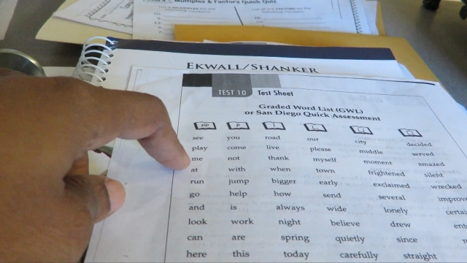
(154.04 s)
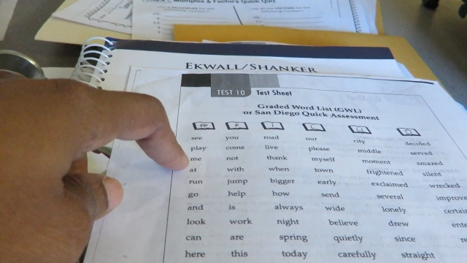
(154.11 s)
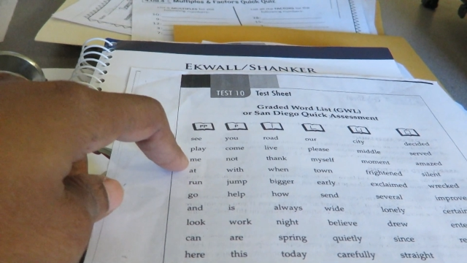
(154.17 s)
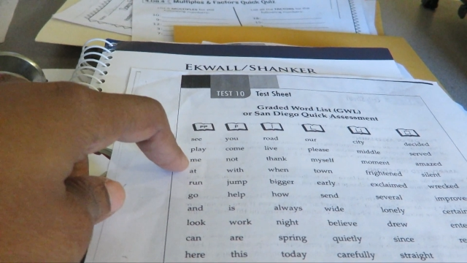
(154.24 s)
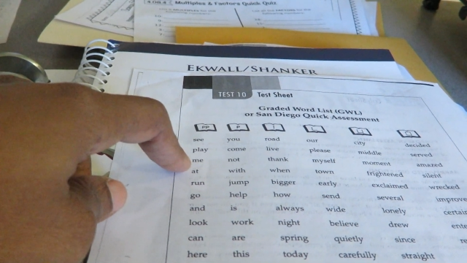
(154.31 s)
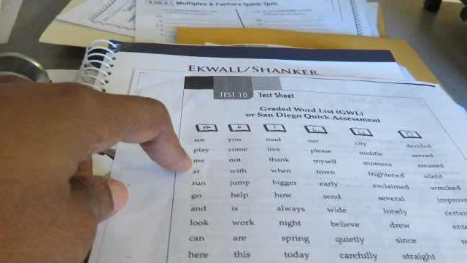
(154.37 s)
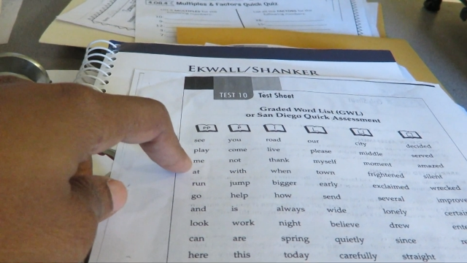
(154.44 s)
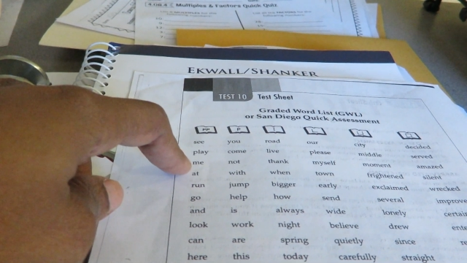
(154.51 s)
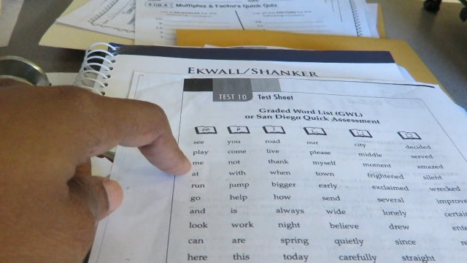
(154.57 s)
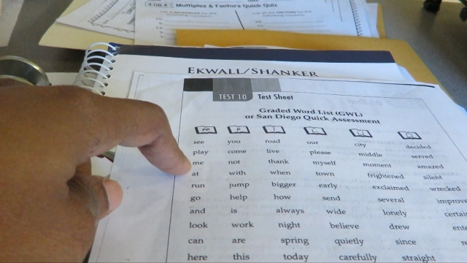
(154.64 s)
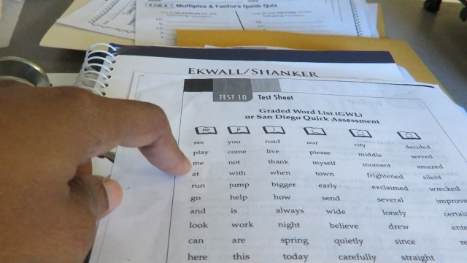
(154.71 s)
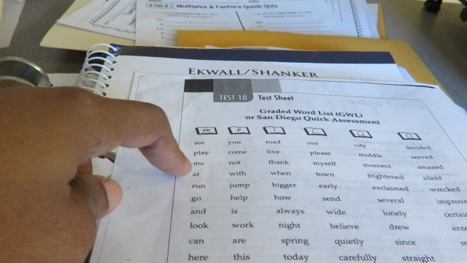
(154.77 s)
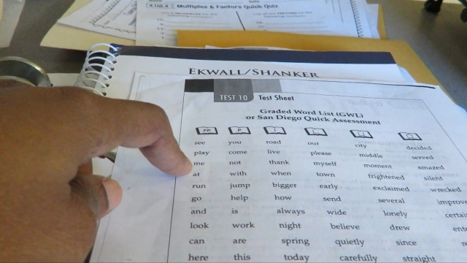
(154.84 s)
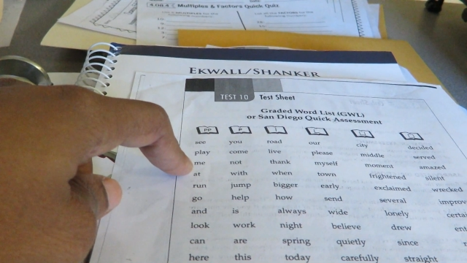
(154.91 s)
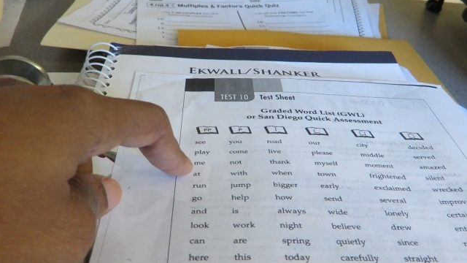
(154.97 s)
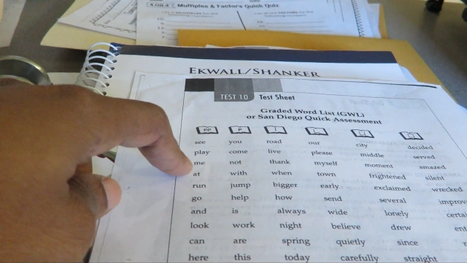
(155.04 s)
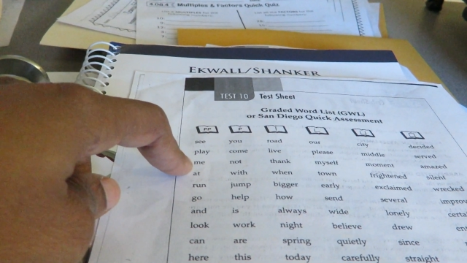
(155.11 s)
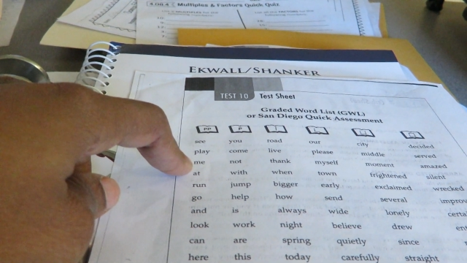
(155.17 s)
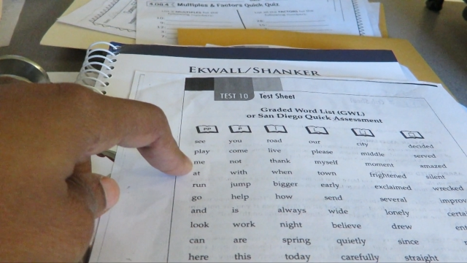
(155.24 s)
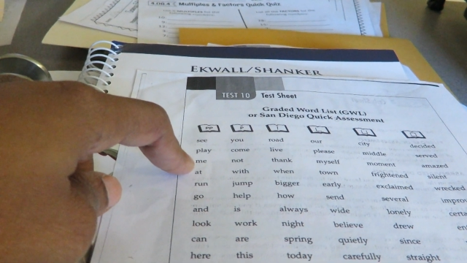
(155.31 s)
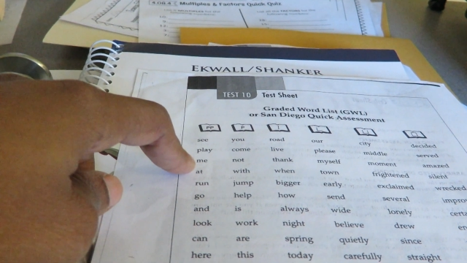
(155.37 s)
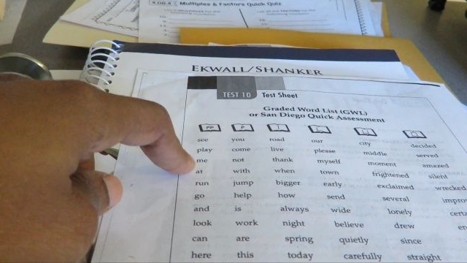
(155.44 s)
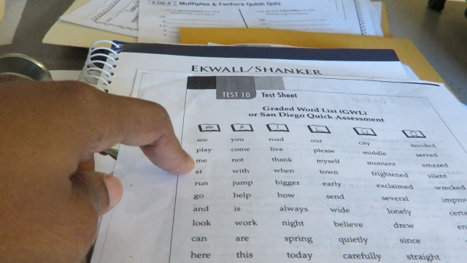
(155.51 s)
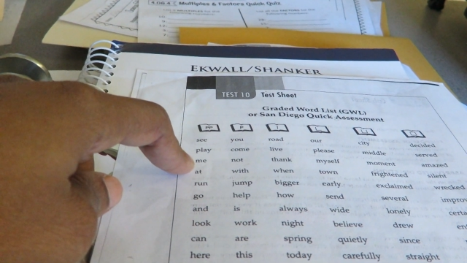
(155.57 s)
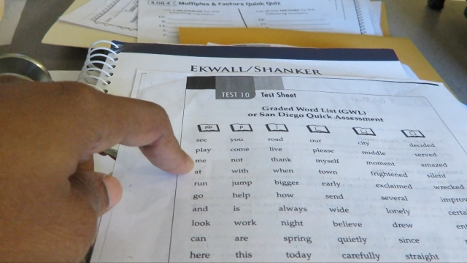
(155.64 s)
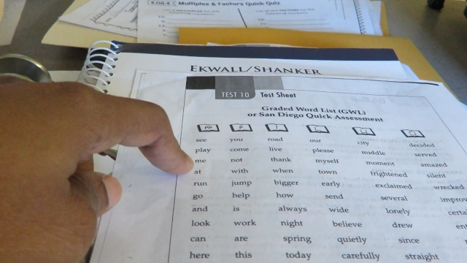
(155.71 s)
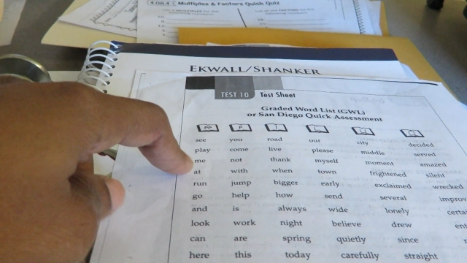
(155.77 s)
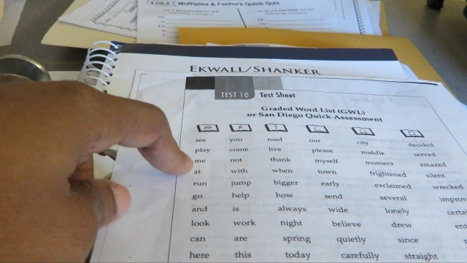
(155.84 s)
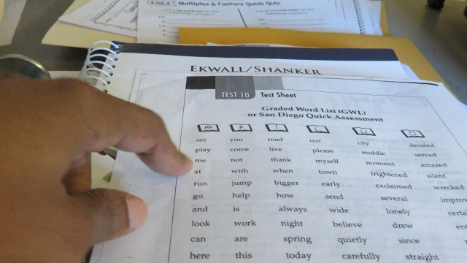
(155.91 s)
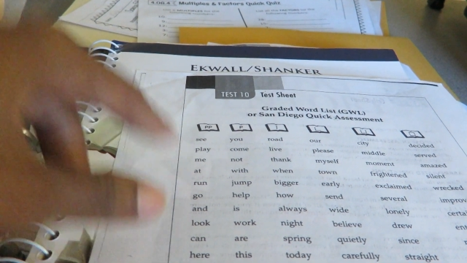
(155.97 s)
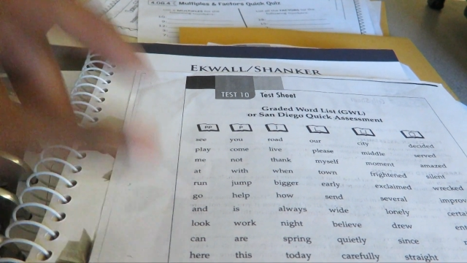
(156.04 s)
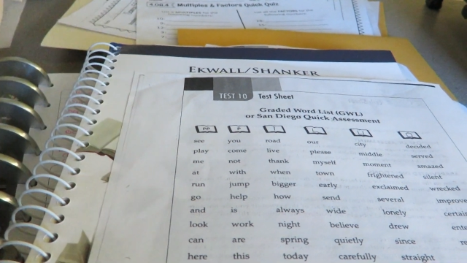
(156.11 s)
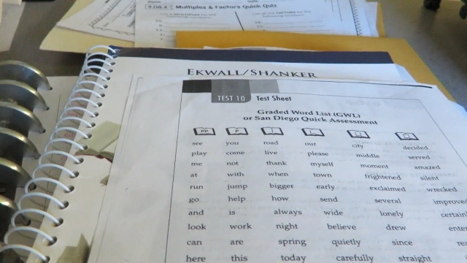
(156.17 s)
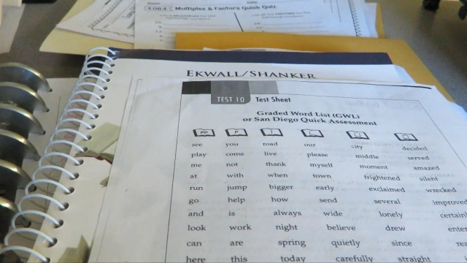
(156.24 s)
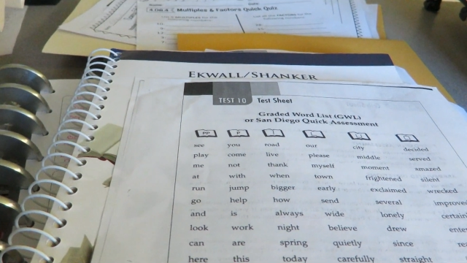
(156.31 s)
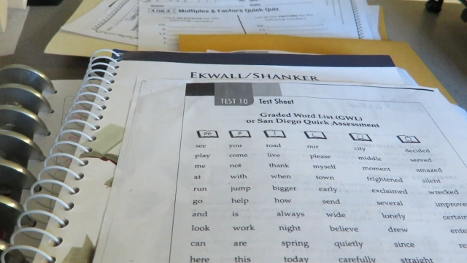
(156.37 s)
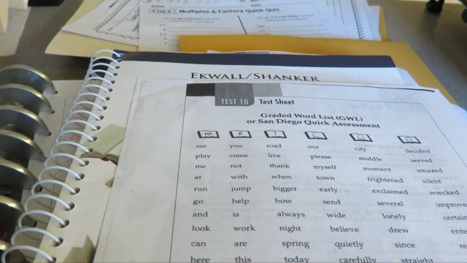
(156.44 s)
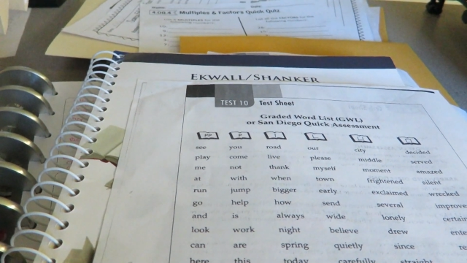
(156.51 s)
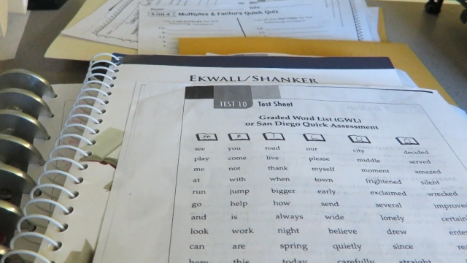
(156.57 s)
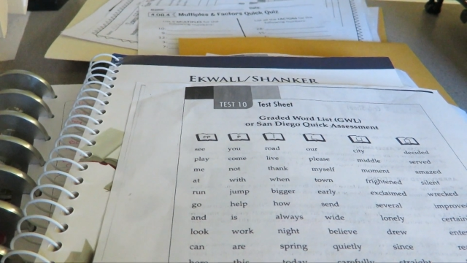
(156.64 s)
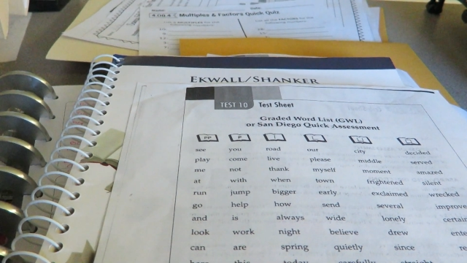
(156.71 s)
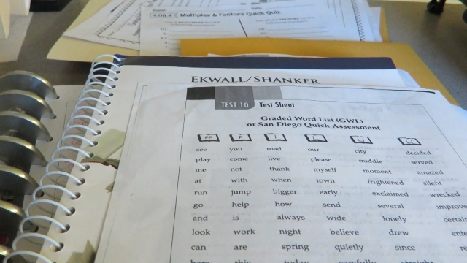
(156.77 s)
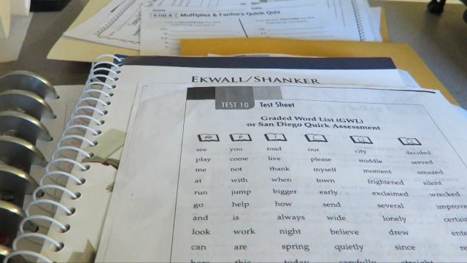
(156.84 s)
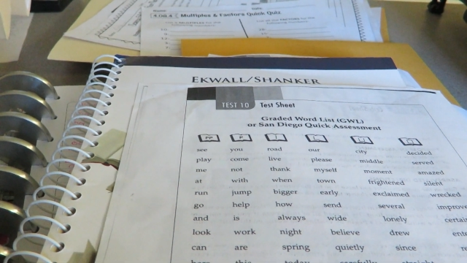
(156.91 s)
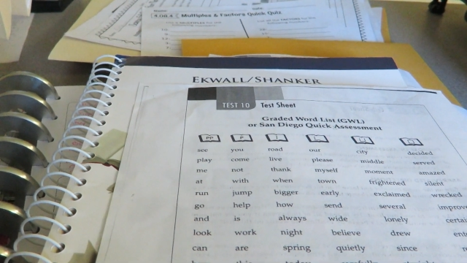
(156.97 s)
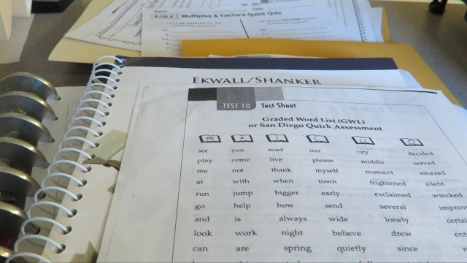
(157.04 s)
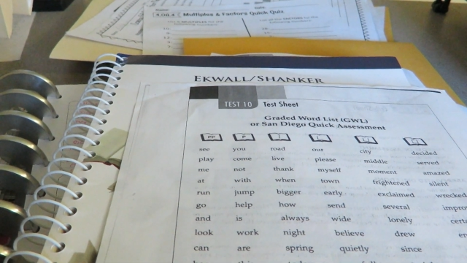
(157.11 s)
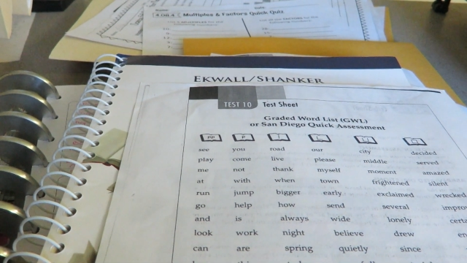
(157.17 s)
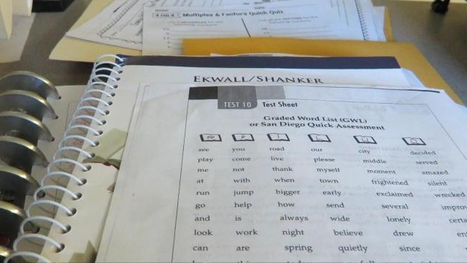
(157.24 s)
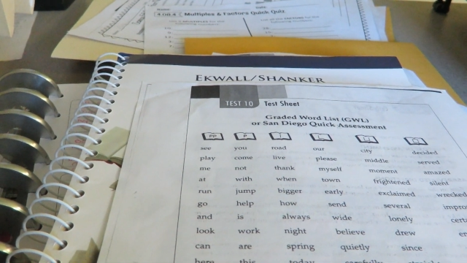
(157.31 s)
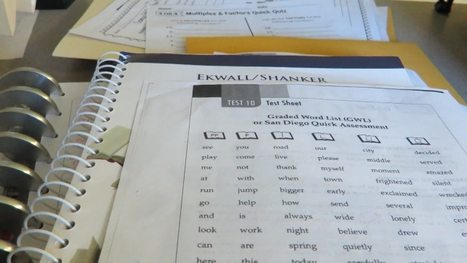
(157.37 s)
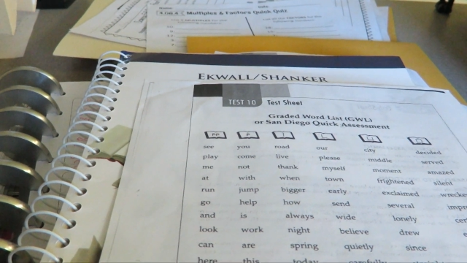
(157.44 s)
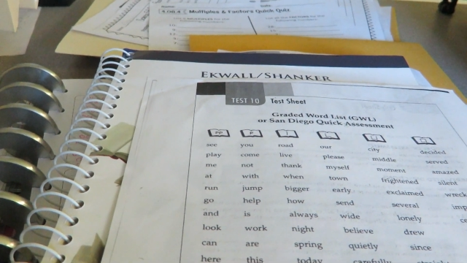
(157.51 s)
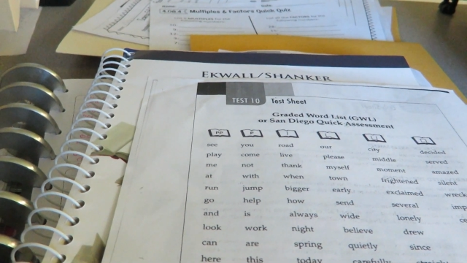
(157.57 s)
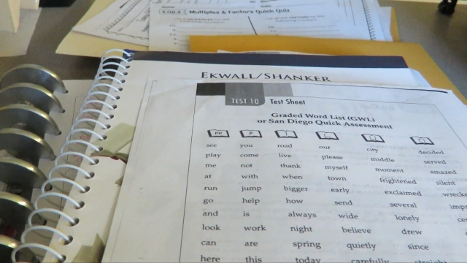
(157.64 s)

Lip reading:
[unreadable: no face in view]